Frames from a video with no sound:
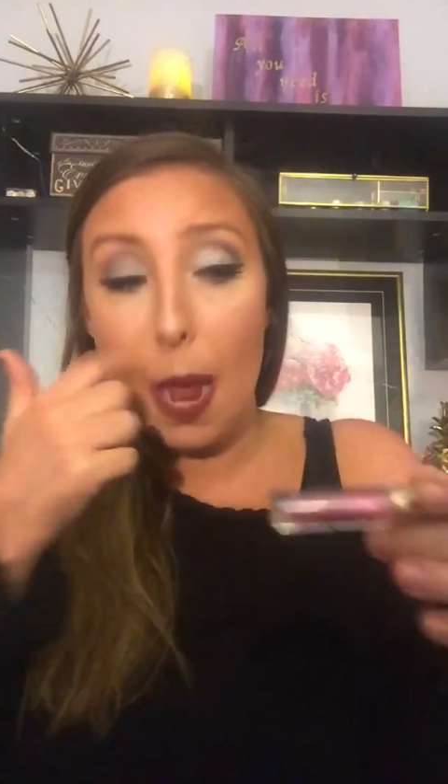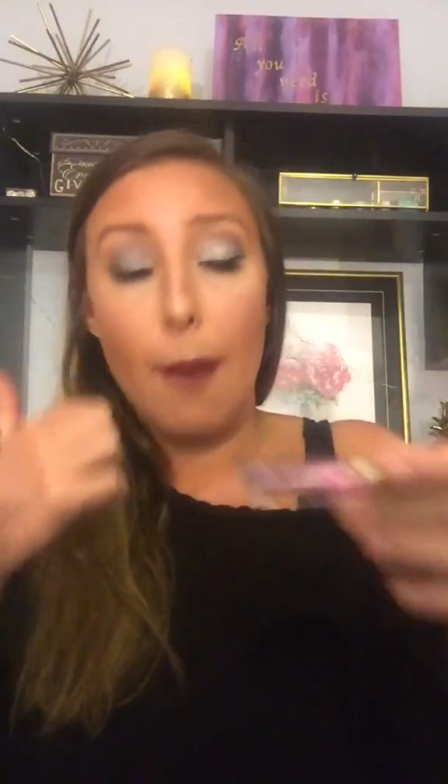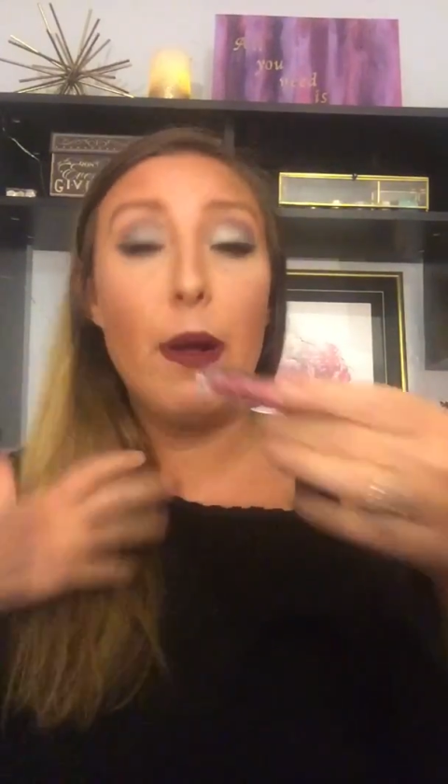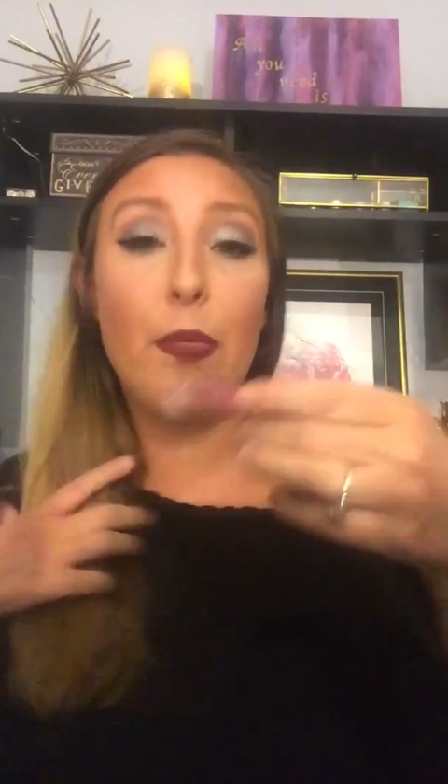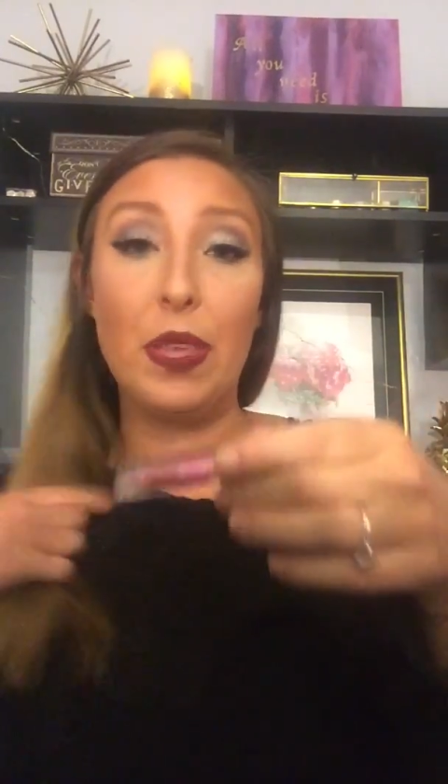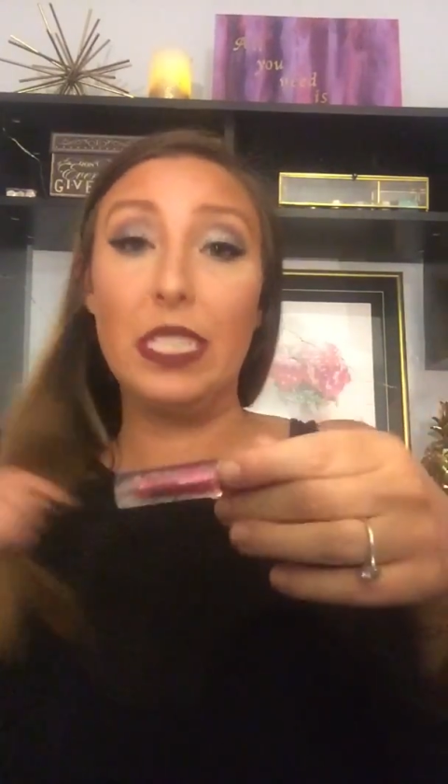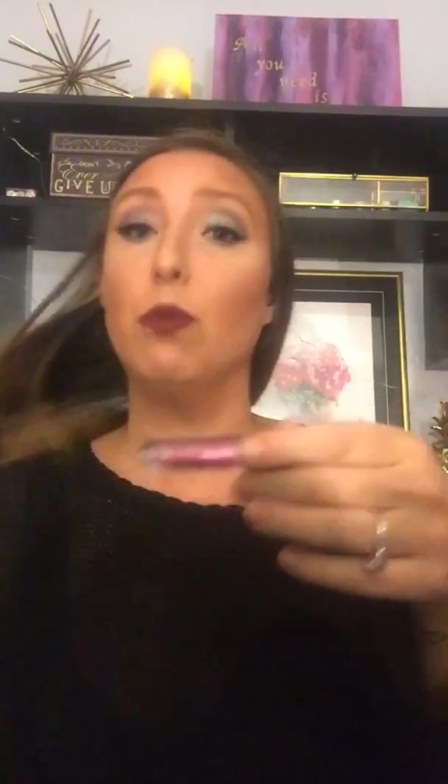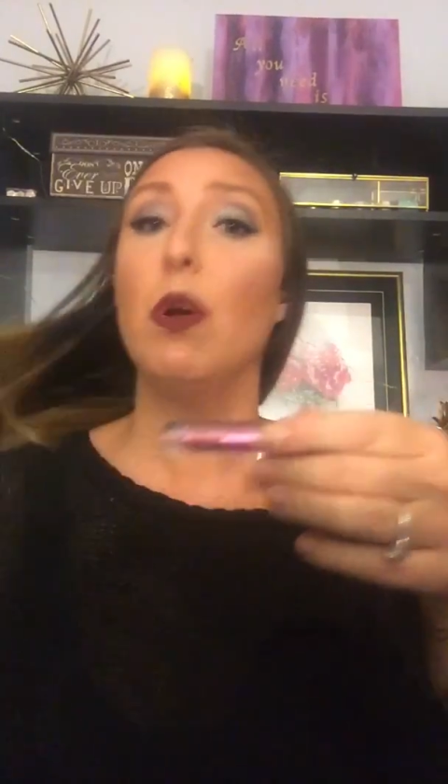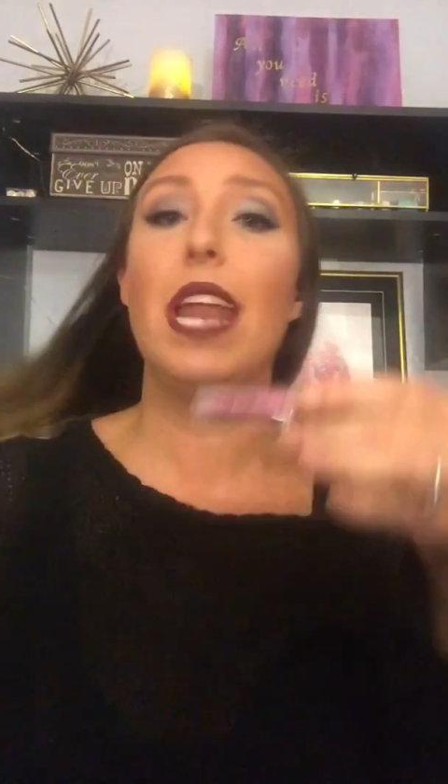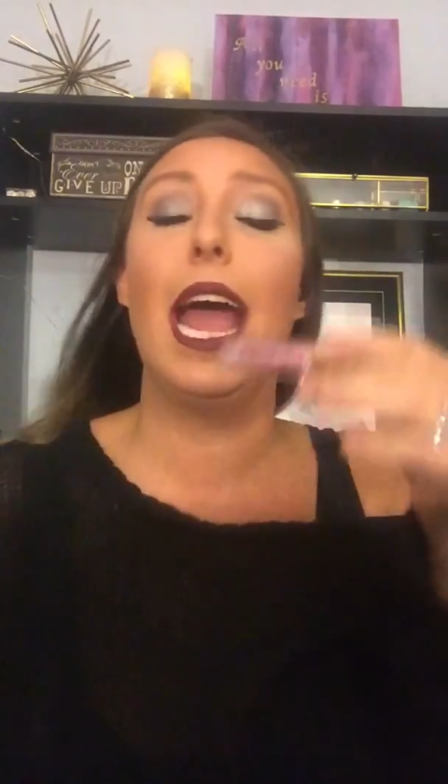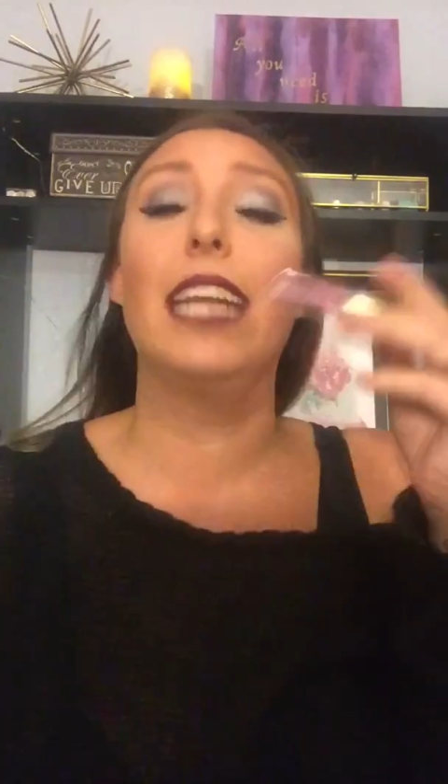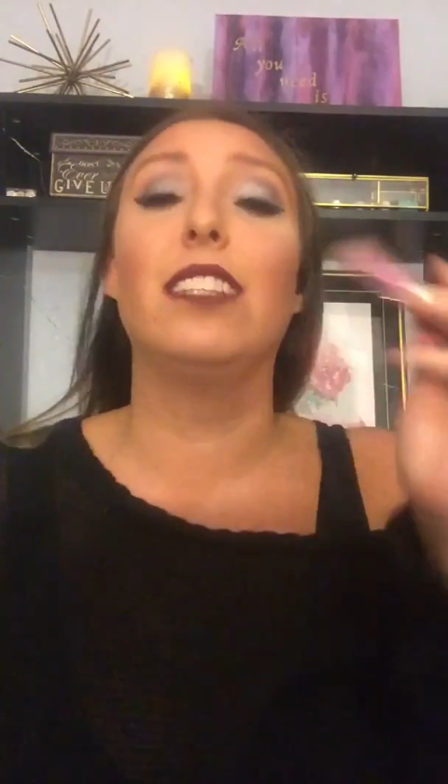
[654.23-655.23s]
But this
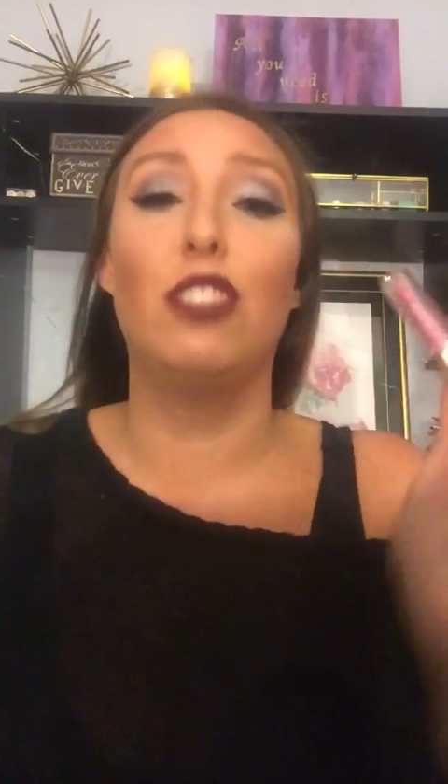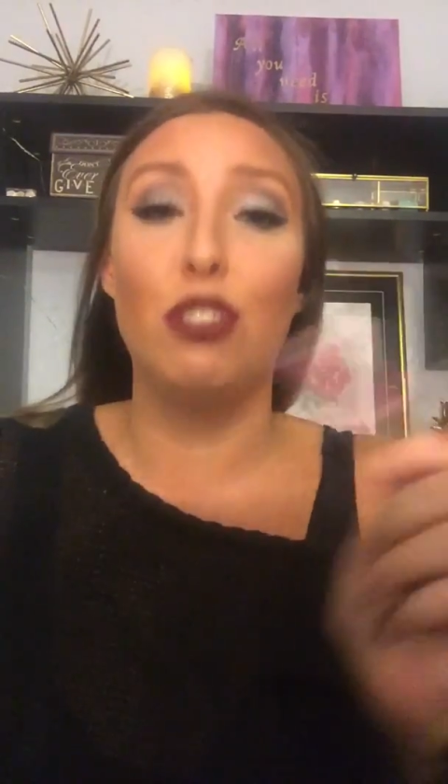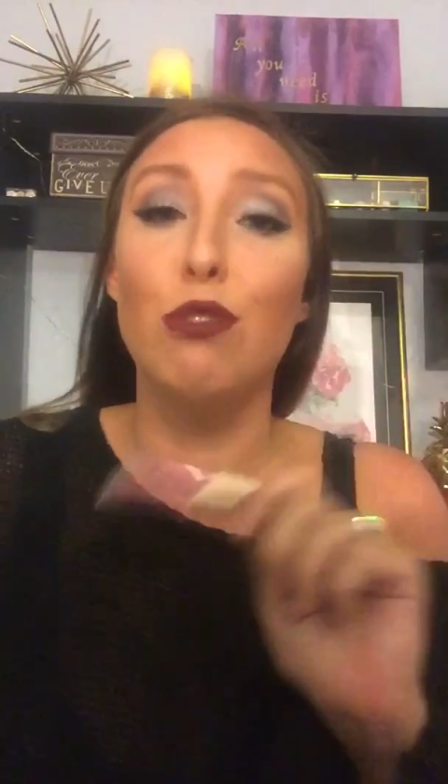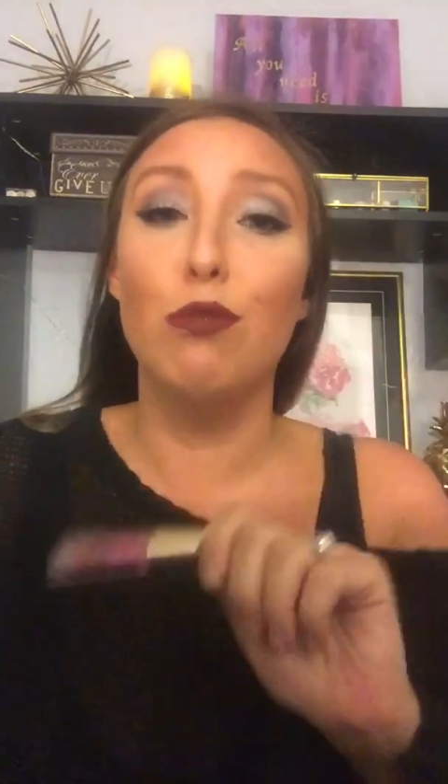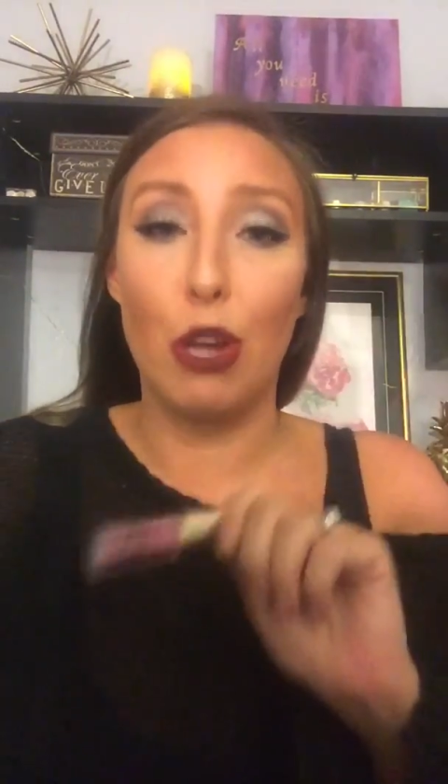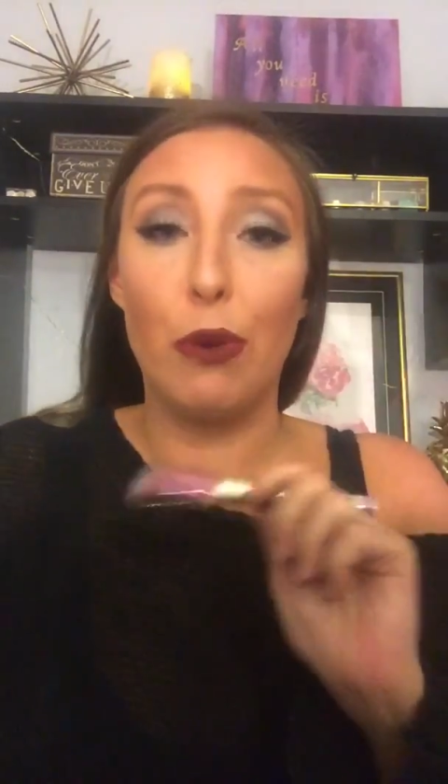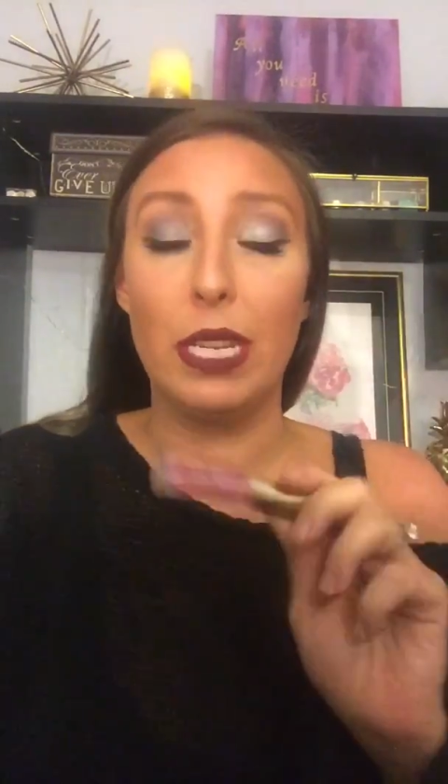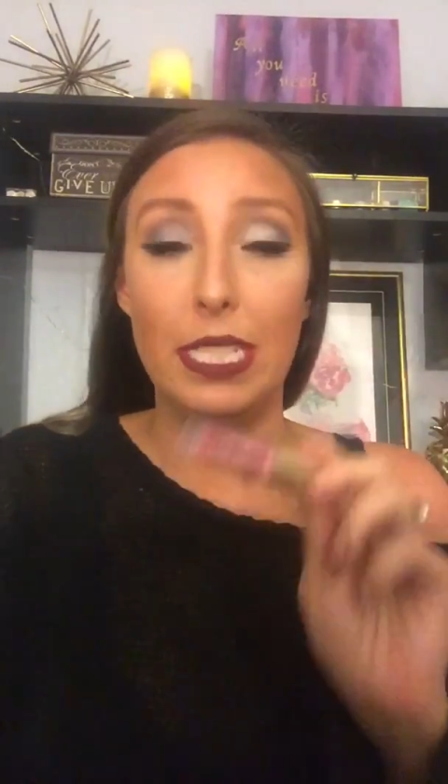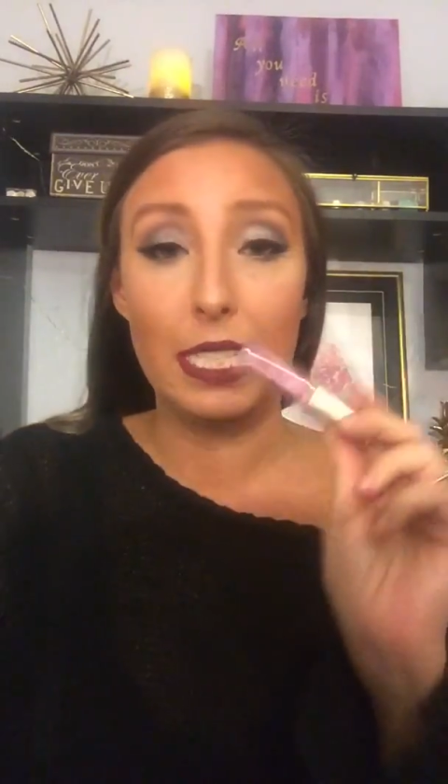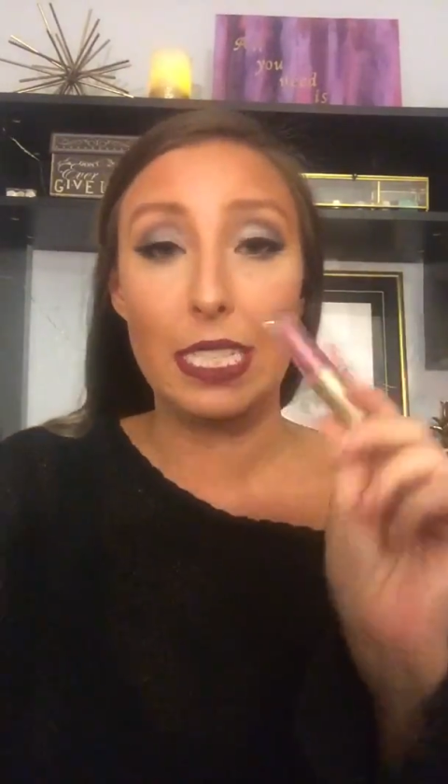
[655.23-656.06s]
one, I do notice